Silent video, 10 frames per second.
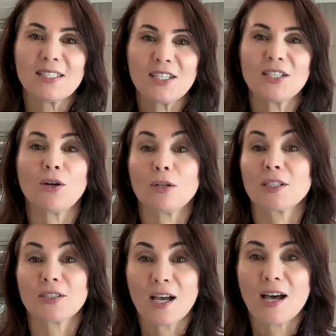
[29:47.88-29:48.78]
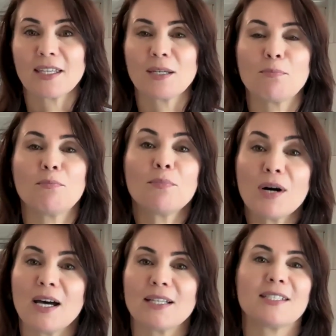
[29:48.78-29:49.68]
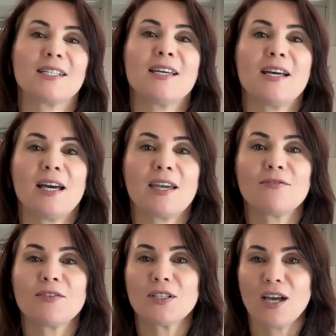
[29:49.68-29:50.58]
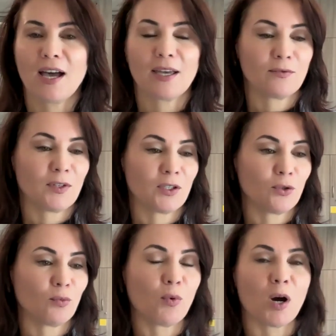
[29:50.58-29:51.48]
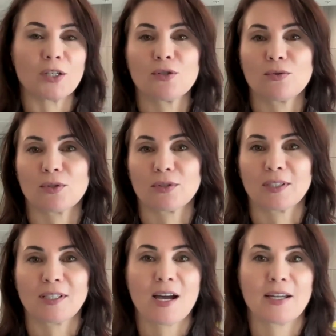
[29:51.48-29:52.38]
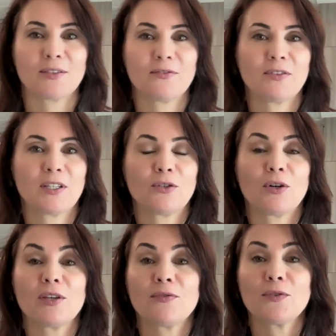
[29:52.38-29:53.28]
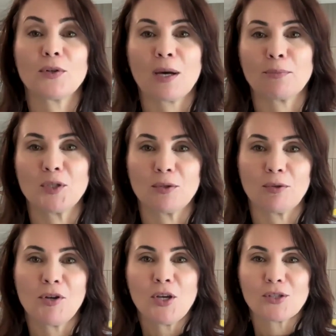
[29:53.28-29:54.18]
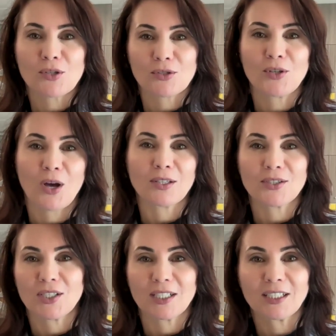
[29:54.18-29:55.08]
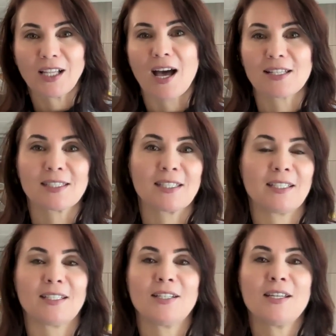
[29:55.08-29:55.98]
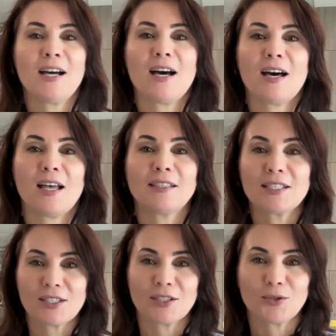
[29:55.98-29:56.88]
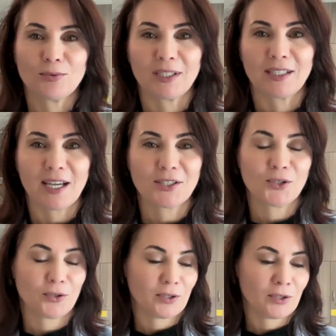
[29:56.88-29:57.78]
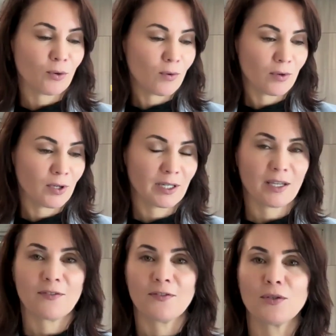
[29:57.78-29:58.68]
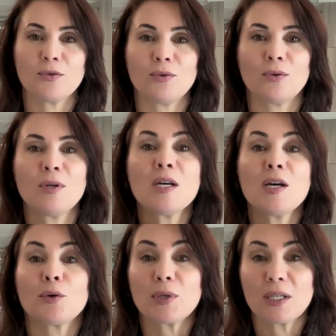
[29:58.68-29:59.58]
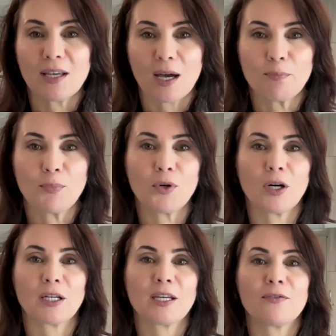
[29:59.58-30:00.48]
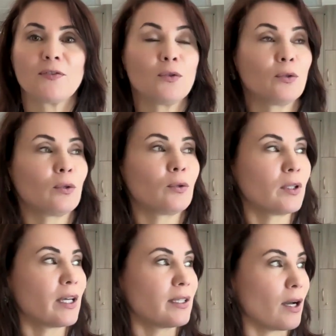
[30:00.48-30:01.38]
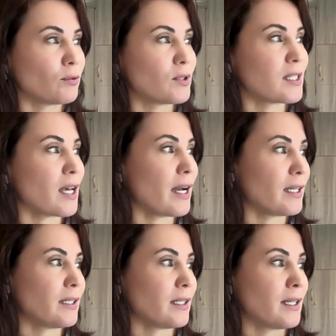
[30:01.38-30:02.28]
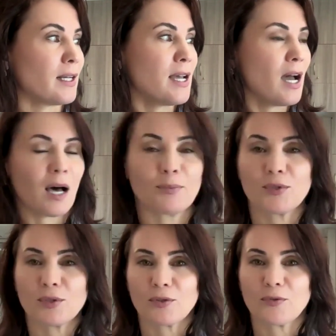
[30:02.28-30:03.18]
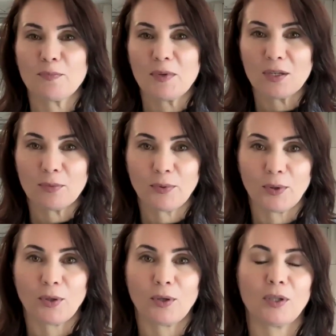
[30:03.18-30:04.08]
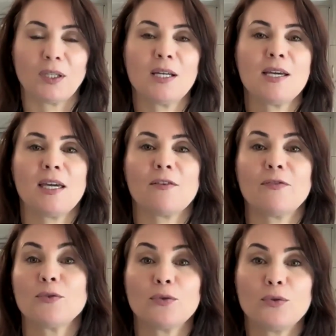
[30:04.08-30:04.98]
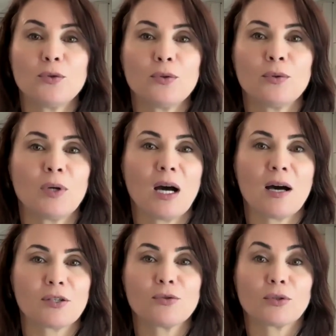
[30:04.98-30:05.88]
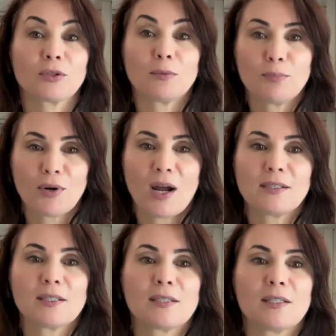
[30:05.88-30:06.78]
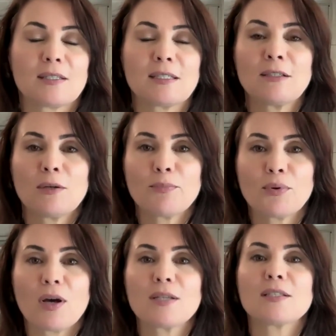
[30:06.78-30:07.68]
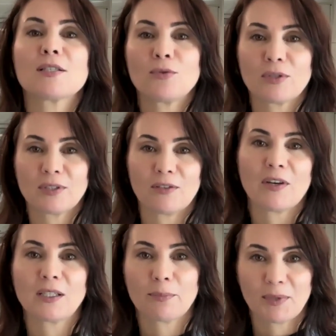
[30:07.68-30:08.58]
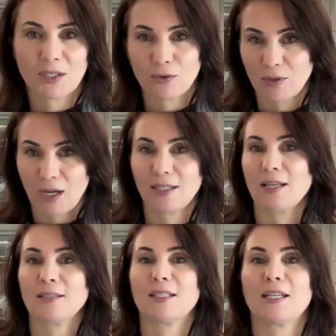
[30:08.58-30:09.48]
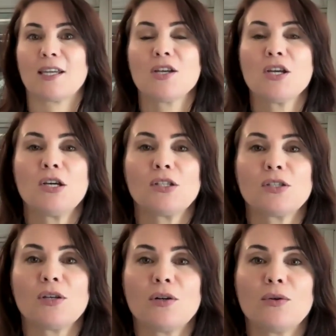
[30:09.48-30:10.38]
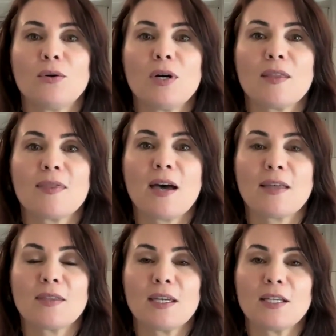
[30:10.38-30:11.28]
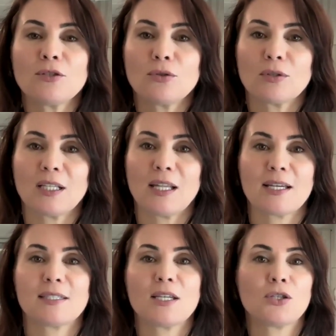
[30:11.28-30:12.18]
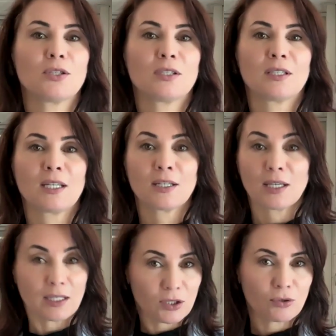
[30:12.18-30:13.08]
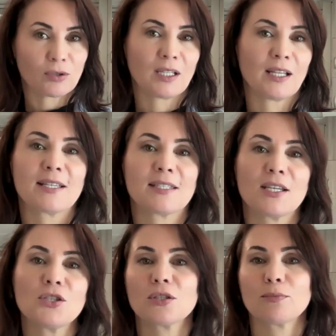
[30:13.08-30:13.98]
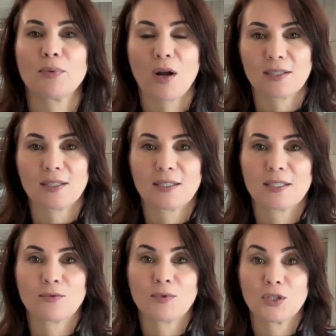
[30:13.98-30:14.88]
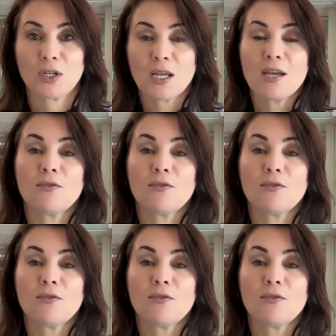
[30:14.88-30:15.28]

see it all the time, but every time when you watch certain kind of video, if you come to sociology class and listen to a lecture, or if you read a book, if you look at outside and observe people, if you do certain practices, in the process you're developing your identity. So that internalization and externalization processes, which